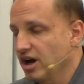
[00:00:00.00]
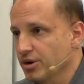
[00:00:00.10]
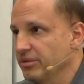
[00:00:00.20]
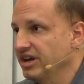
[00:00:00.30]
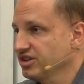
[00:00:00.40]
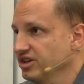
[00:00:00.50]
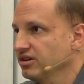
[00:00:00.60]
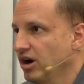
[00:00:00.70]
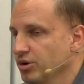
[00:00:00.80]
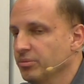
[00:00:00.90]

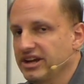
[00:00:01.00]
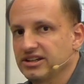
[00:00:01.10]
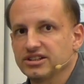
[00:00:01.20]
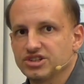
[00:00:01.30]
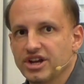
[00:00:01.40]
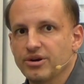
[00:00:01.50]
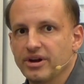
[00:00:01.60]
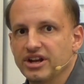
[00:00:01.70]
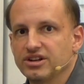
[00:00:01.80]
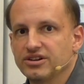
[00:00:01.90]
automatically automatically
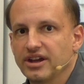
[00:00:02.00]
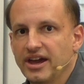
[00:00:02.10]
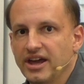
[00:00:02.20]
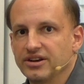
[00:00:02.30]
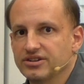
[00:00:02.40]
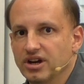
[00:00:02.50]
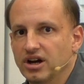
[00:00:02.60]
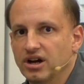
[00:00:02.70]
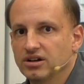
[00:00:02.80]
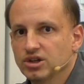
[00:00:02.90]
generated and
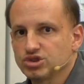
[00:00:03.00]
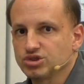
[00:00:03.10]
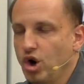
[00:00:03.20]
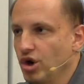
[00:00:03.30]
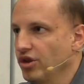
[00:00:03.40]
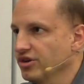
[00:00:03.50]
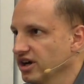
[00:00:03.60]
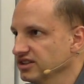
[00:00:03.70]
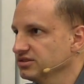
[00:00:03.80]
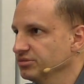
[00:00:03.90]
uh, stored on the
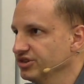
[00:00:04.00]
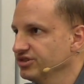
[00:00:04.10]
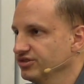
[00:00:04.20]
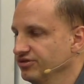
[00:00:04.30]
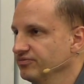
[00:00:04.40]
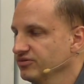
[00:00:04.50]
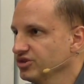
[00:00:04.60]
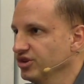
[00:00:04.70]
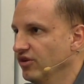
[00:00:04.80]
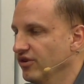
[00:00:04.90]
customer's
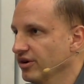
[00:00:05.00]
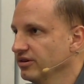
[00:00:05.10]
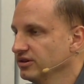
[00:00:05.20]
and, server. And,